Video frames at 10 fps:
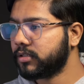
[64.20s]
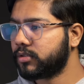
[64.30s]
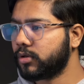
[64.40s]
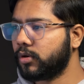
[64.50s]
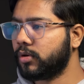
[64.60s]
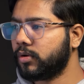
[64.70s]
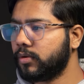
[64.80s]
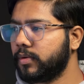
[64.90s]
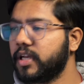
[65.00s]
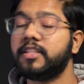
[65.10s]

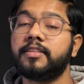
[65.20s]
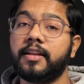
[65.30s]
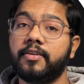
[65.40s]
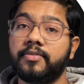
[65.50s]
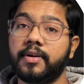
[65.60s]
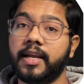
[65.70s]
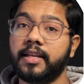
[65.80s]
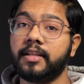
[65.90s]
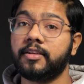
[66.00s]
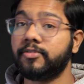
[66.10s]
So instead of
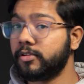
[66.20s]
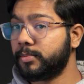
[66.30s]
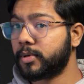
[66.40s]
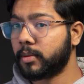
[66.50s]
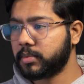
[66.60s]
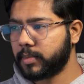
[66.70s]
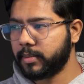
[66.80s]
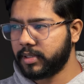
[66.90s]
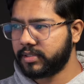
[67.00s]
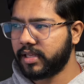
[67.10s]
writing the full prompt by
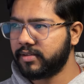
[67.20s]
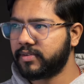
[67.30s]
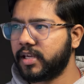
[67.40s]
myself,